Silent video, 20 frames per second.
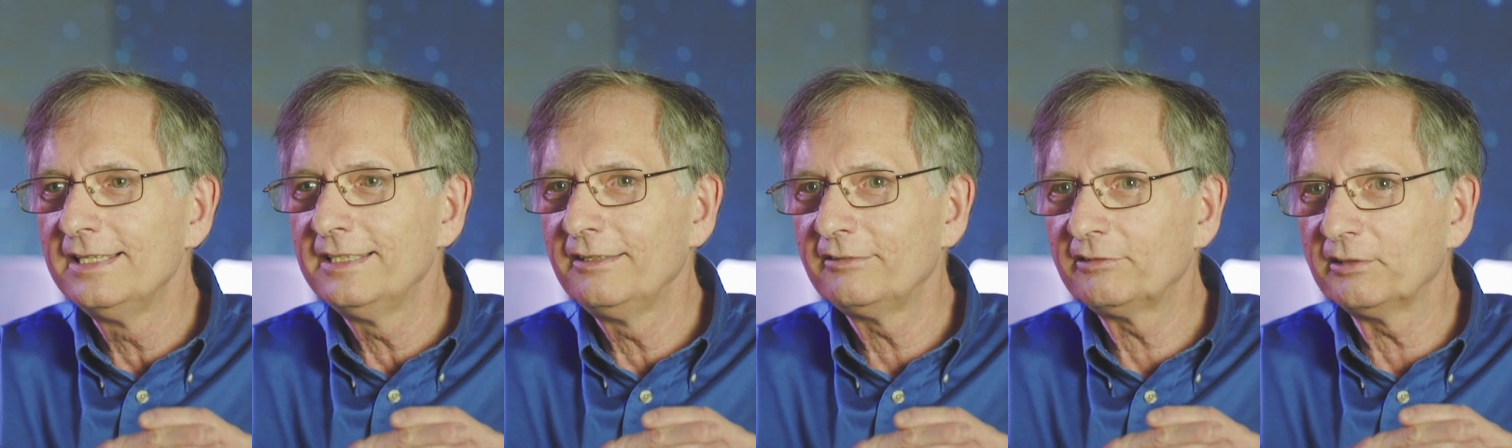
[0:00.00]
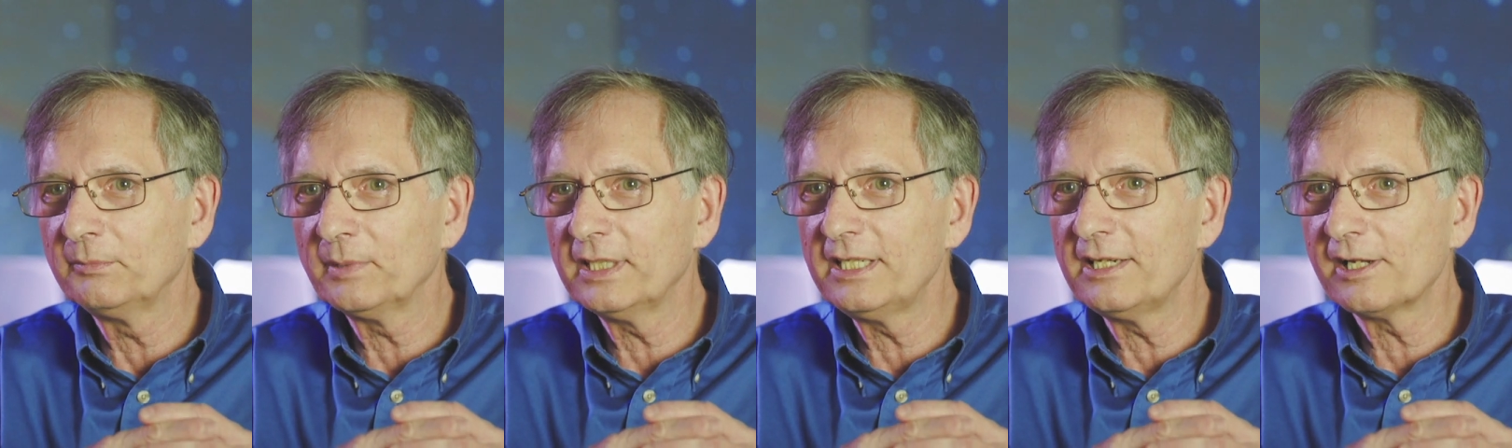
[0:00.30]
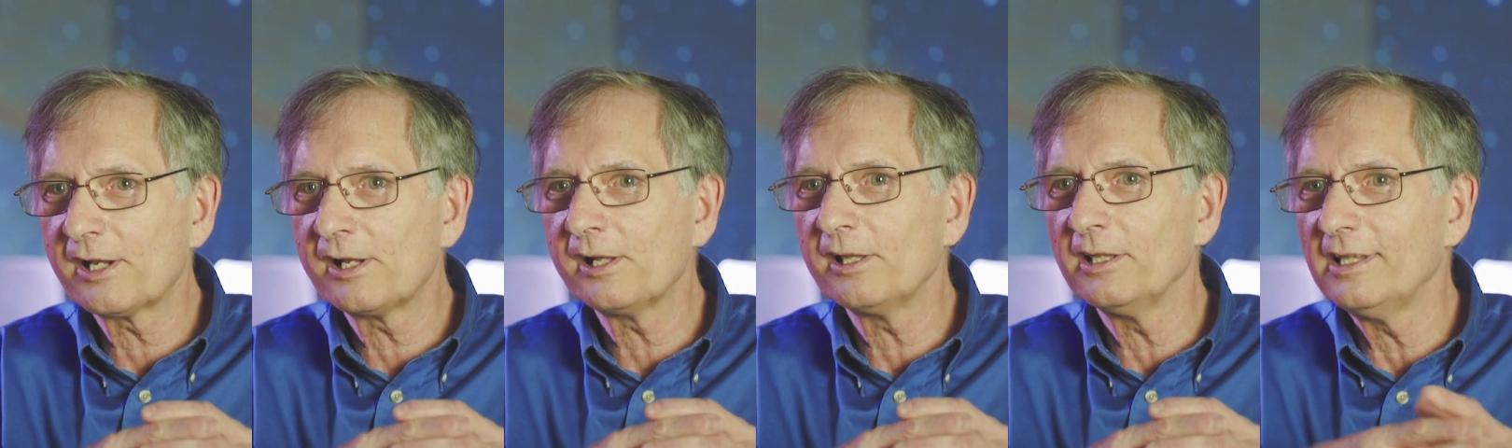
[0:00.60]
is simply to
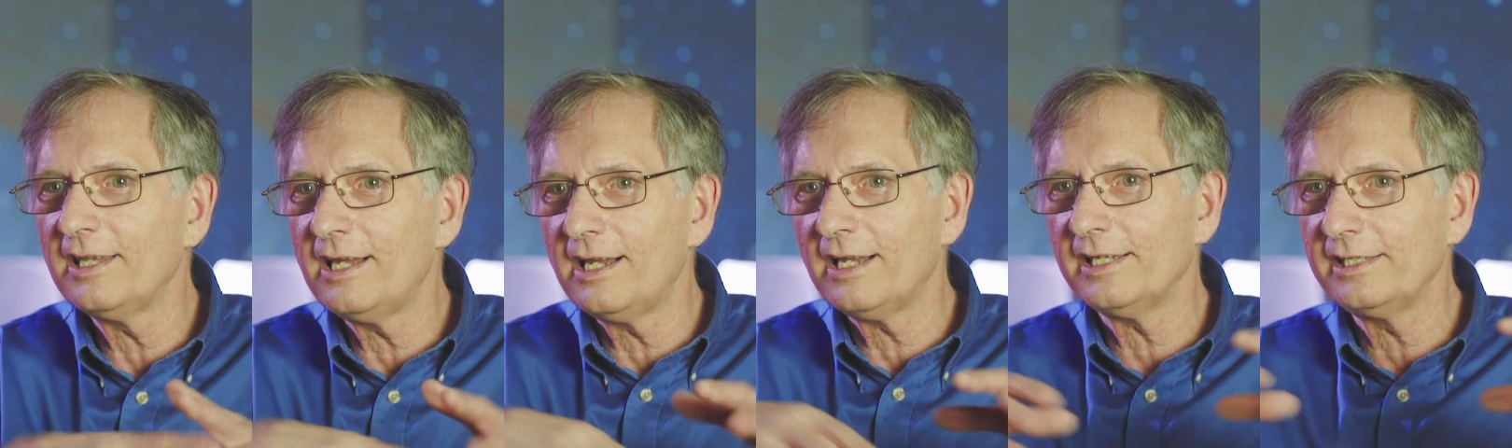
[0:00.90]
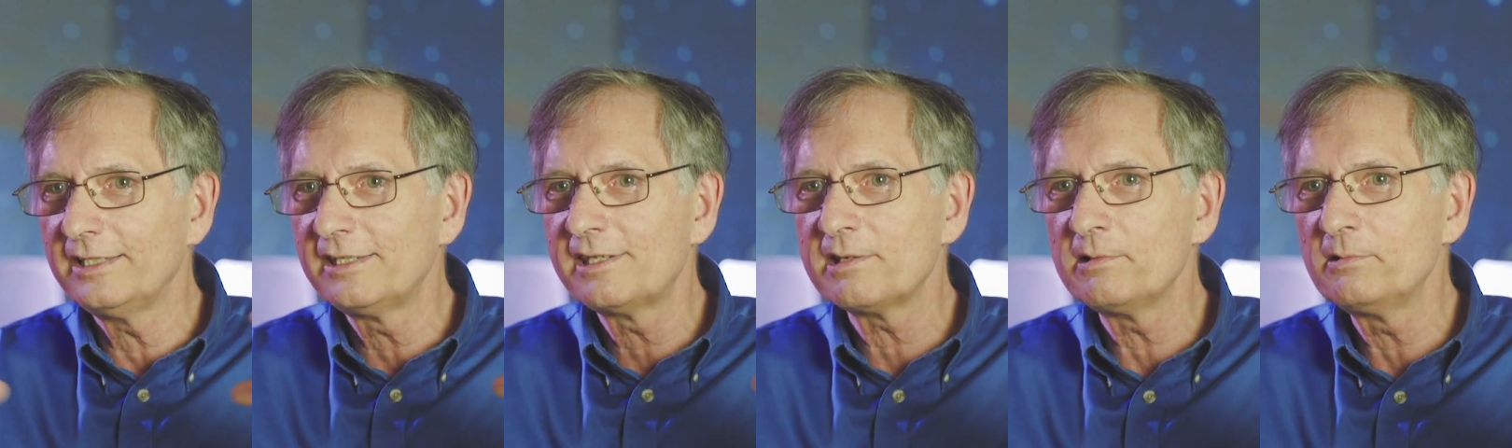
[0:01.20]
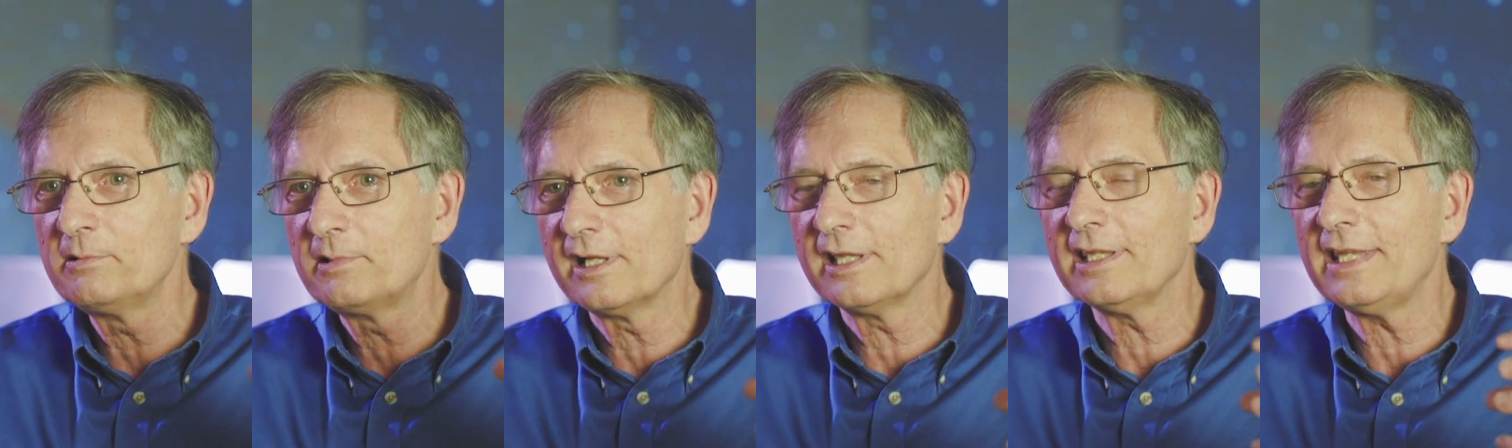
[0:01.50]
collide
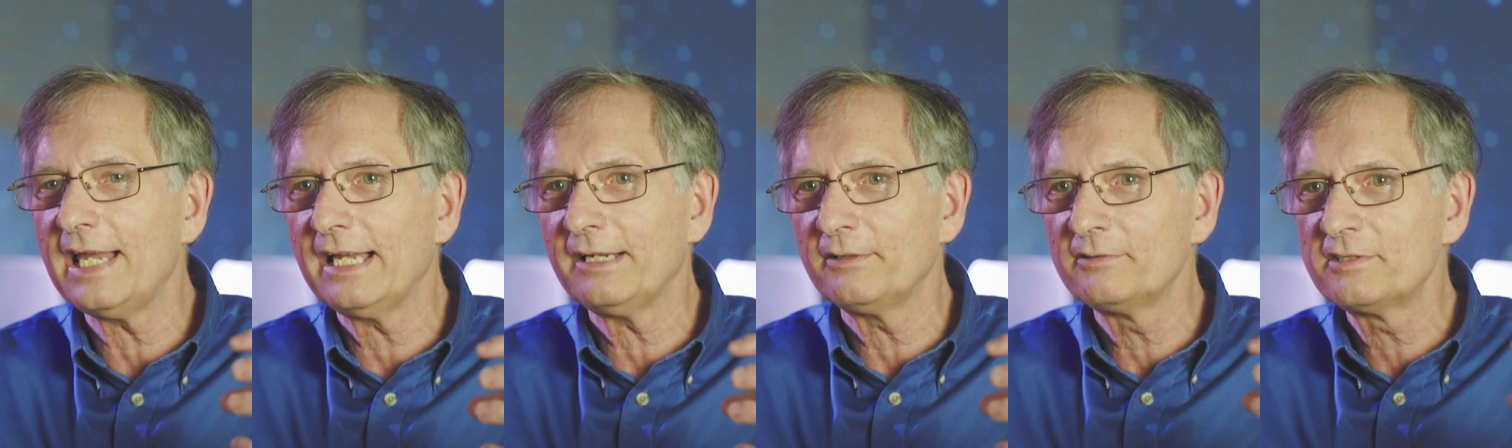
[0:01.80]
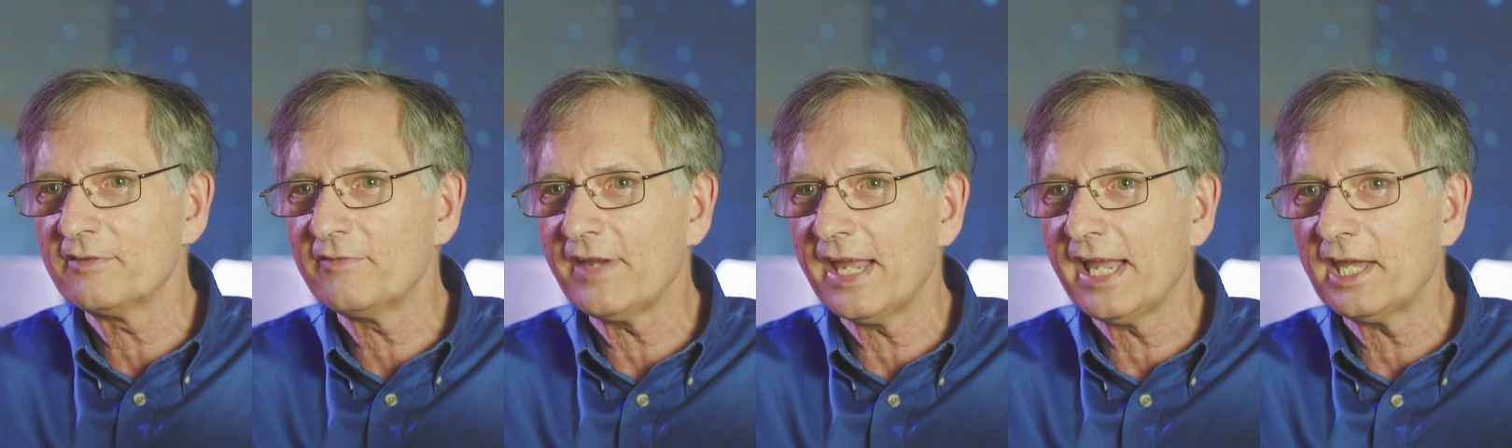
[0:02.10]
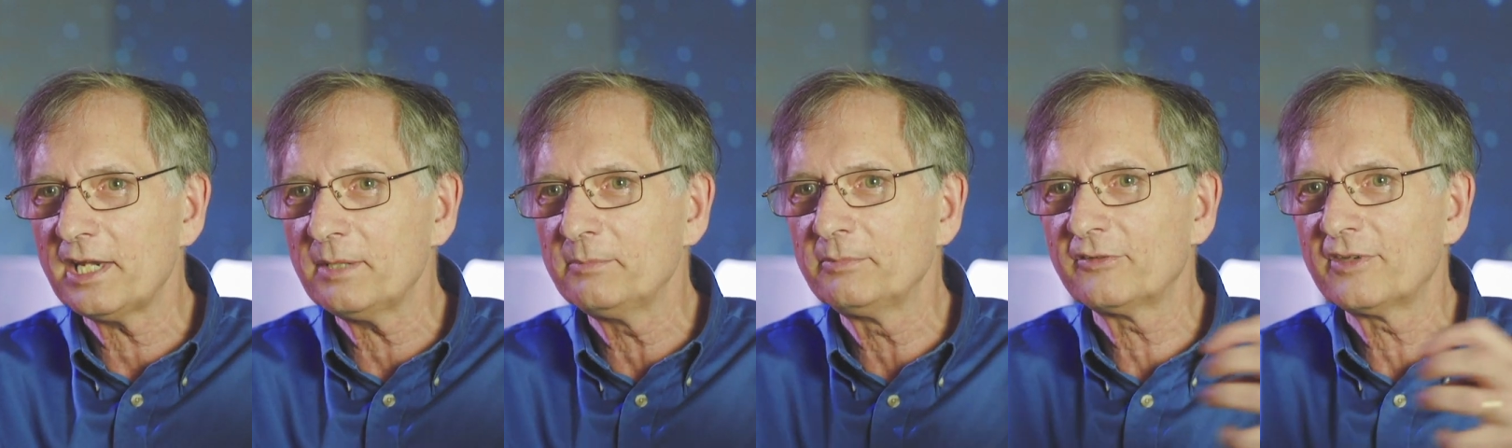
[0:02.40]
two clouds of
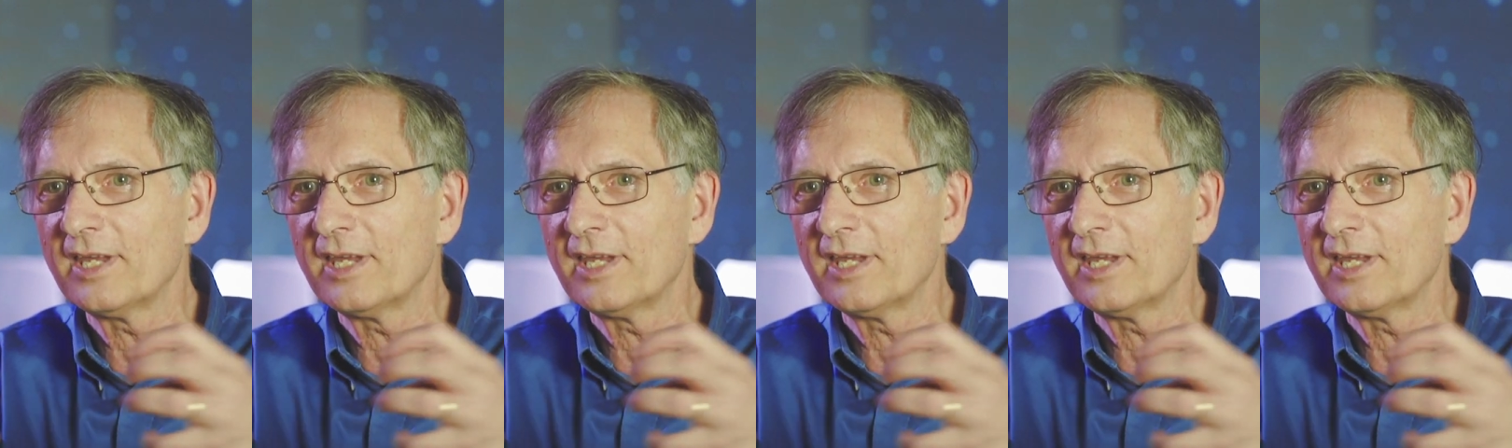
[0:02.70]
atoms